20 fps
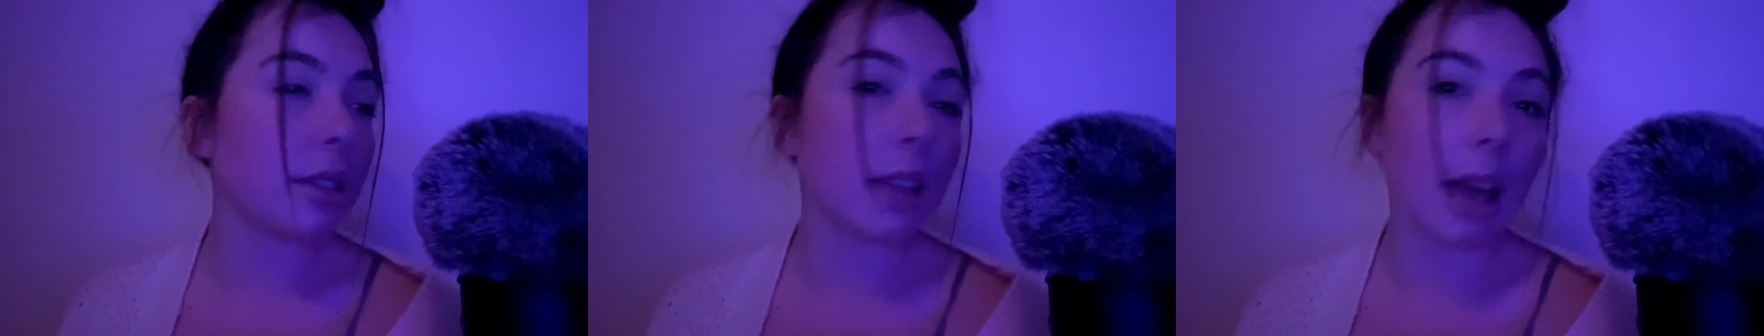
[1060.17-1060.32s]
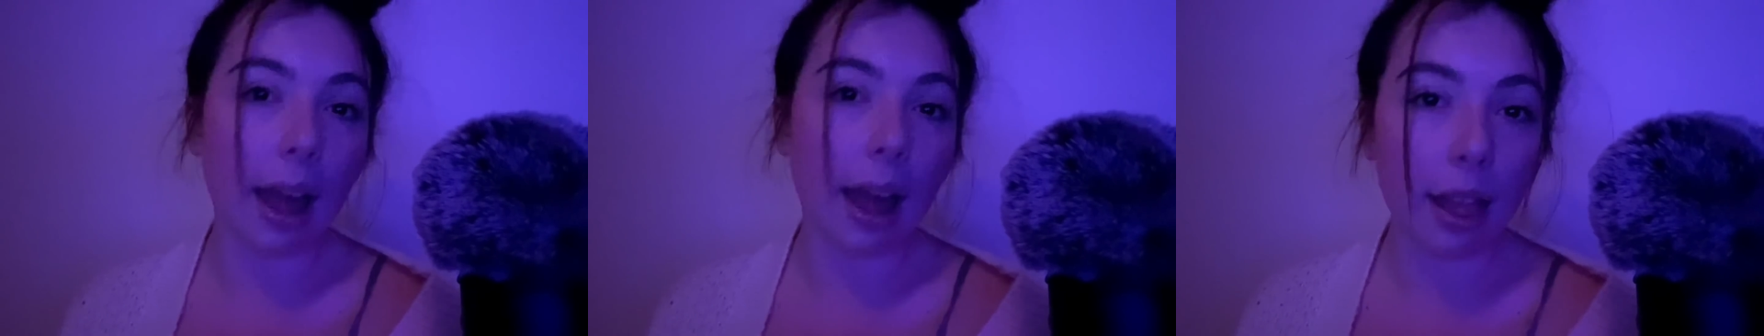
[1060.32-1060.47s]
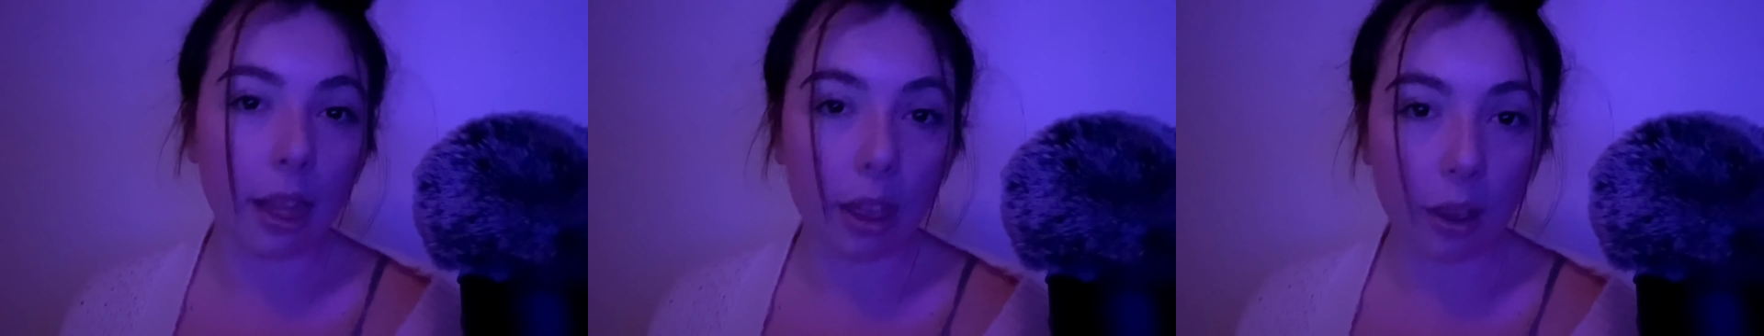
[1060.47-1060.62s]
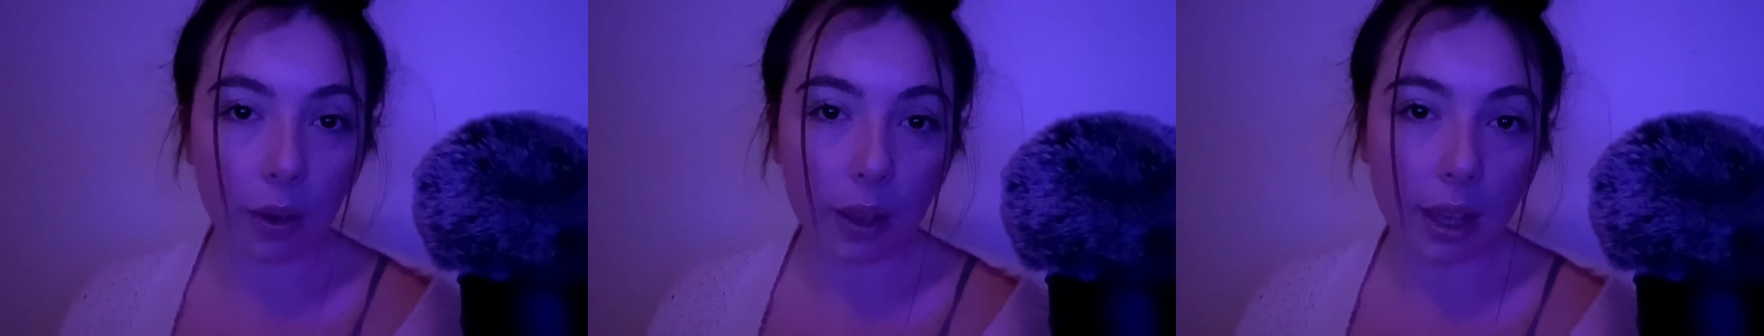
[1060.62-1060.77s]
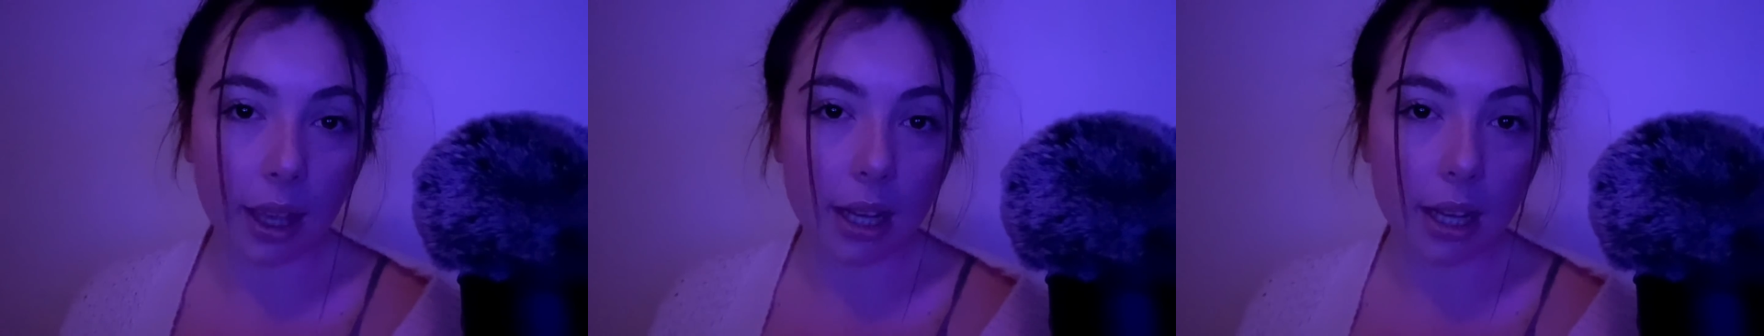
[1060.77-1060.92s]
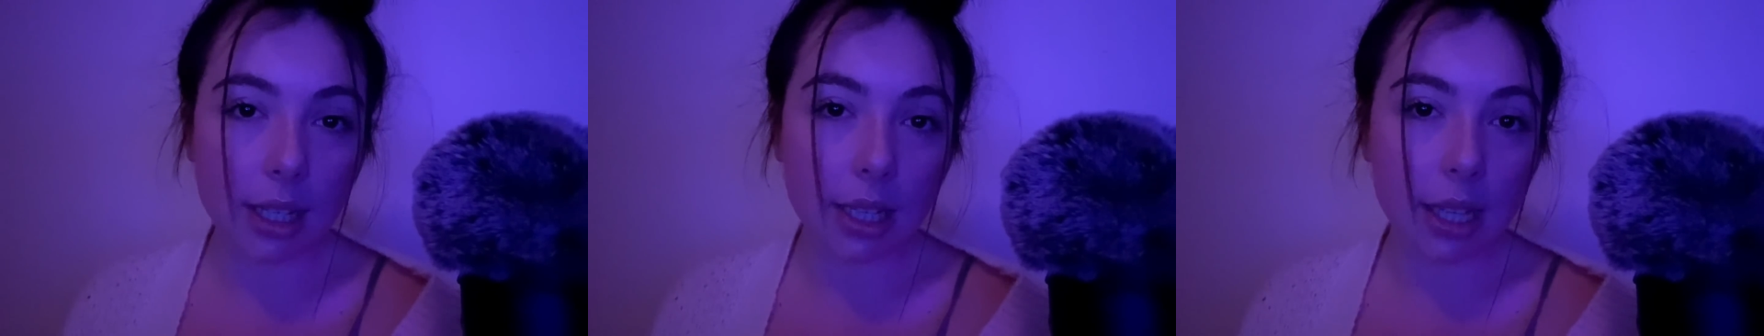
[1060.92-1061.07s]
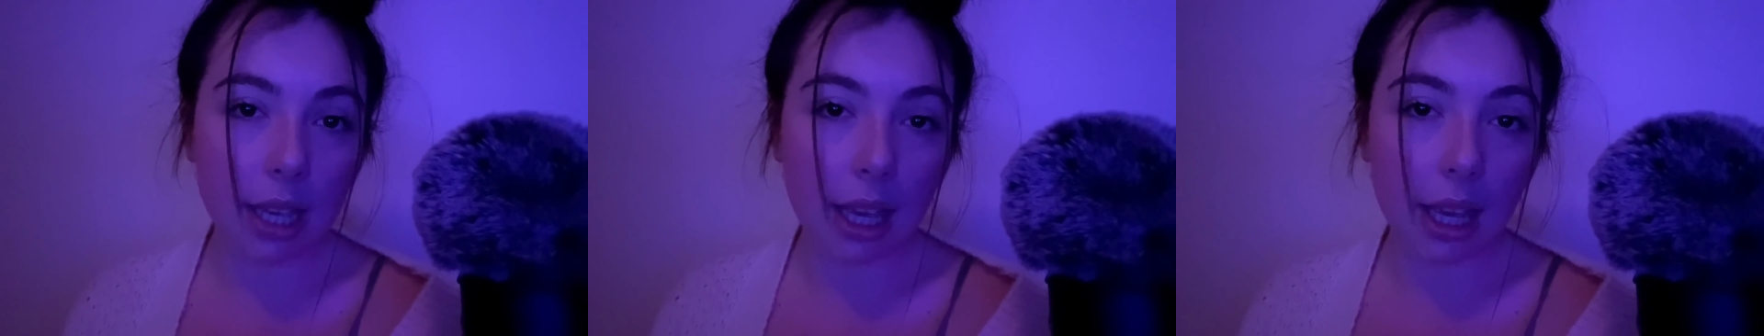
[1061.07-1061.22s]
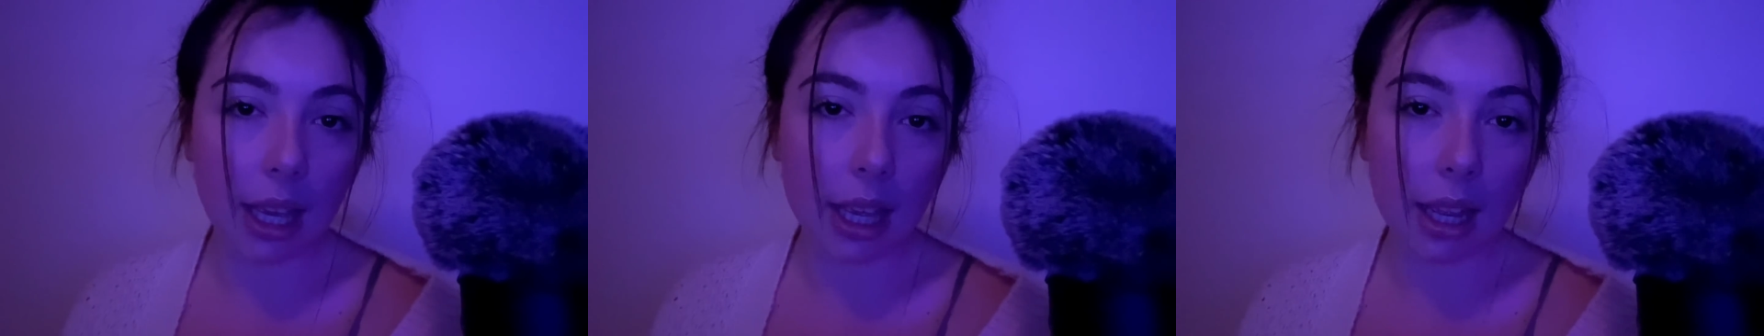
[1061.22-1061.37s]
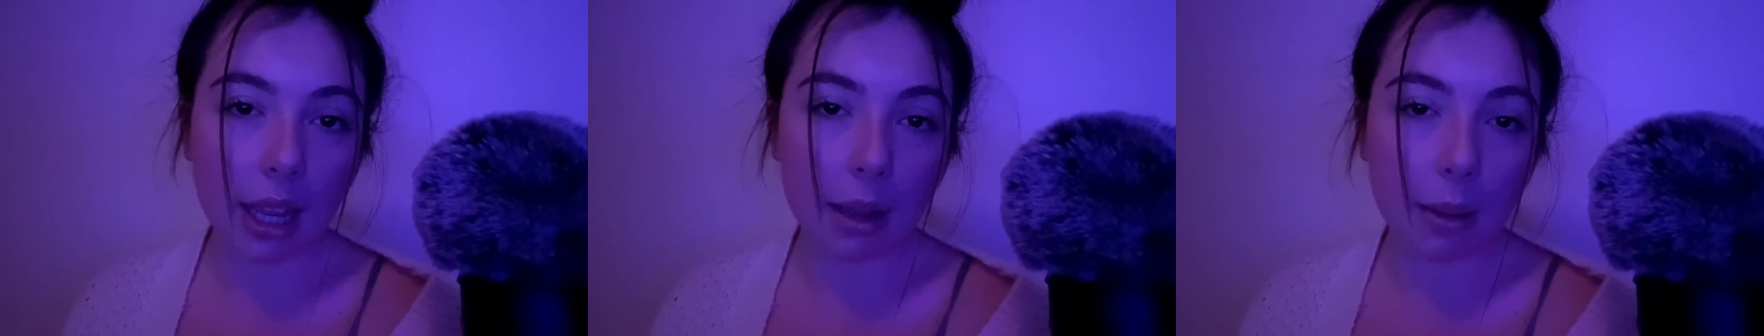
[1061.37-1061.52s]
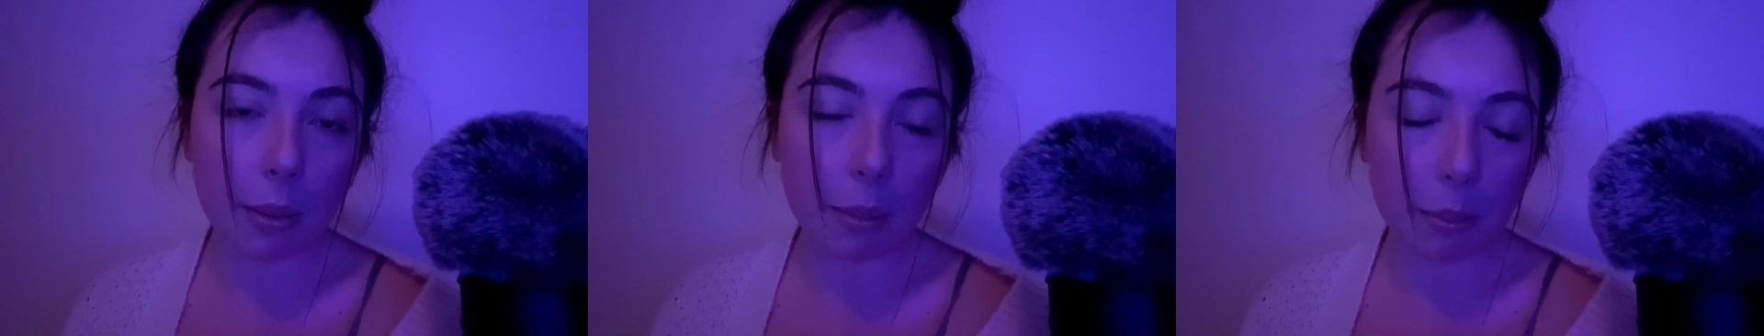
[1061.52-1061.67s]
the Hello Kitty
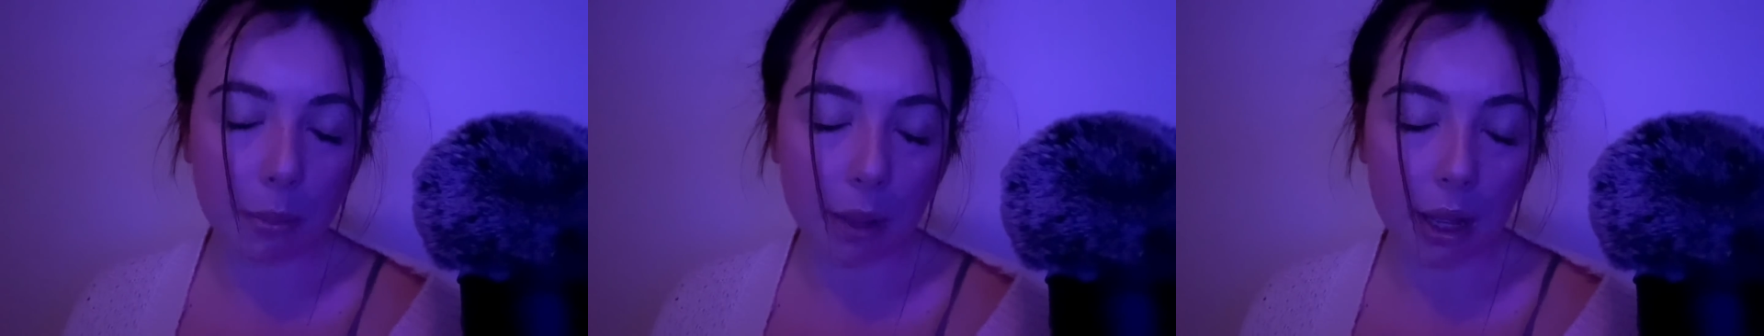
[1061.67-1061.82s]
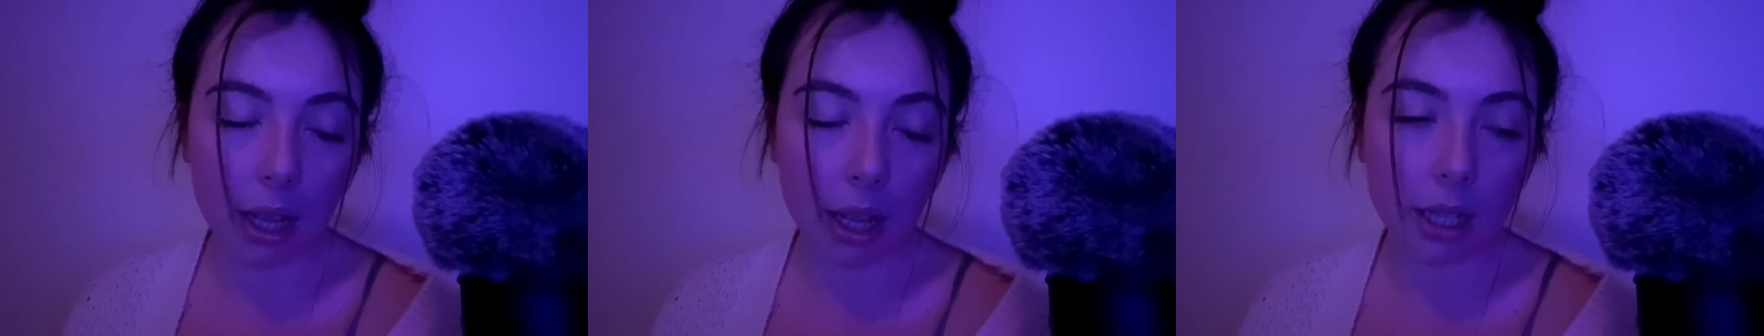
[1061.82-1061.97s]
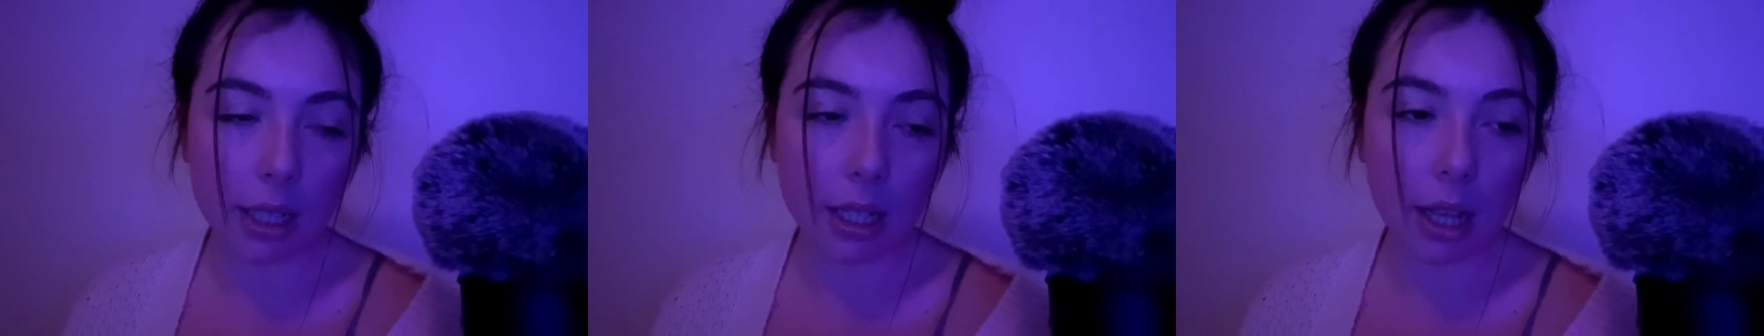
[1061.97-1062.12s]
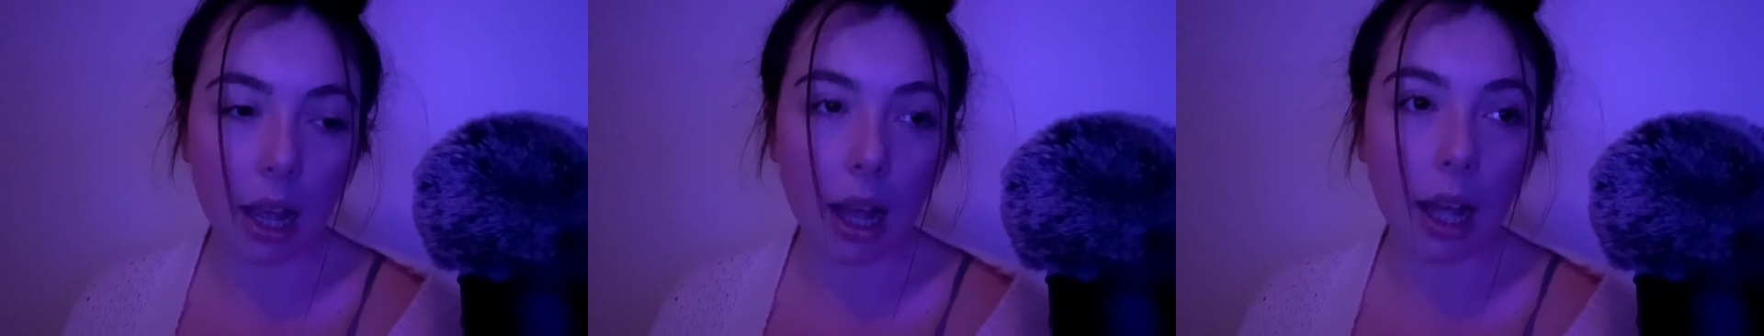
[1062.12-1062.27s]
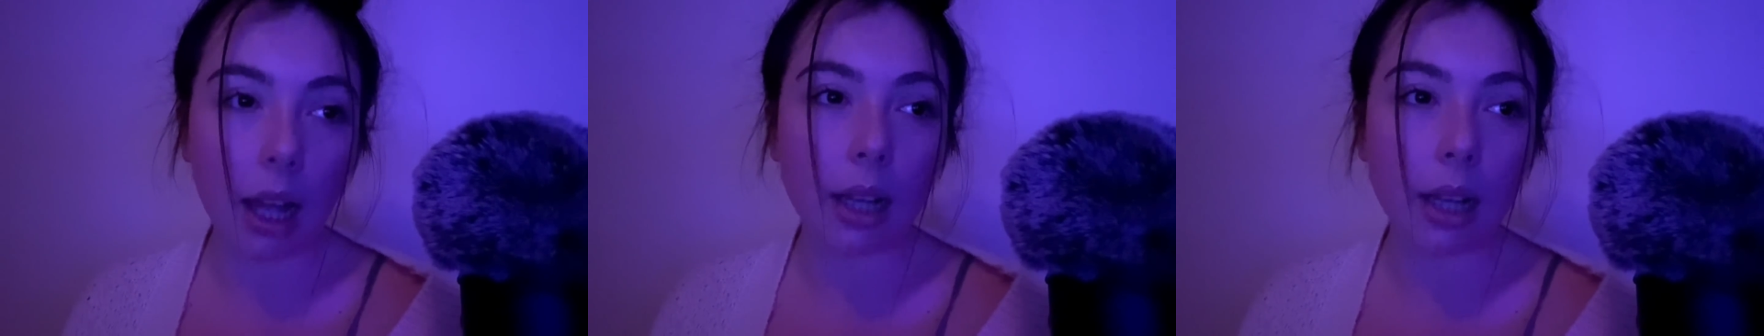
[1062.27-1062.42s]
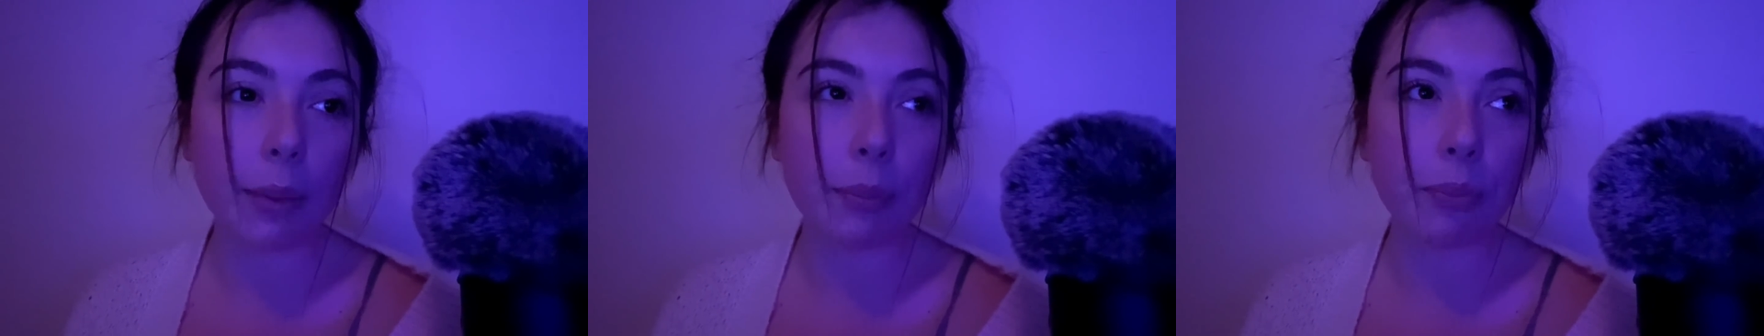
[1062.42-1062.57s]
murder.